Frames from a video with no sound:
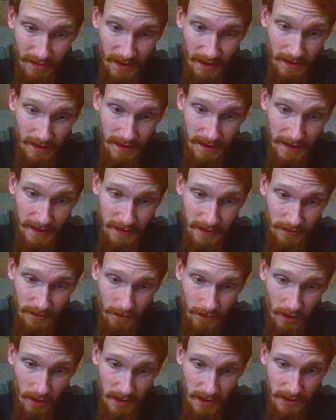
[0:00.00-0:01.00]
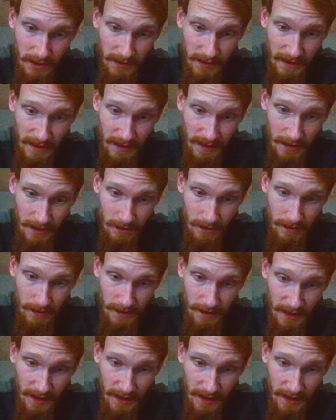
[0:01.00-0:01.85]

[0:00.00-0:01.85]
Kenneth Walker had 9